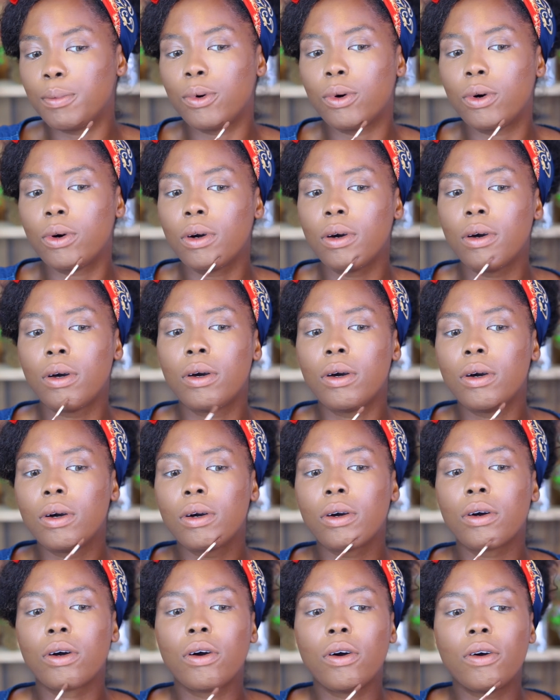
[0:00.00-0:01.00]
more
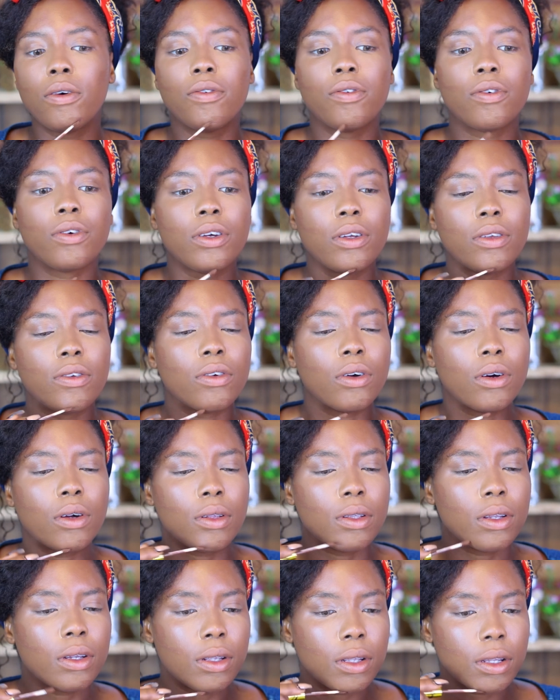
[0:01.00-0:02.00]
coverage
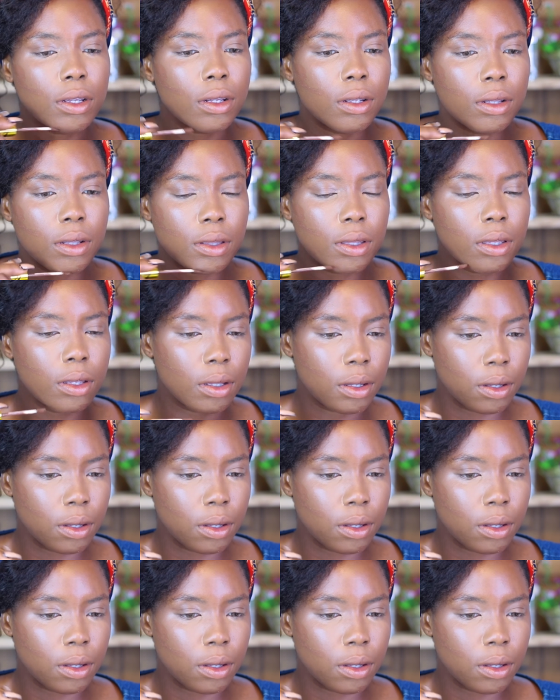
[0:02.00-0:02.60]
underneath,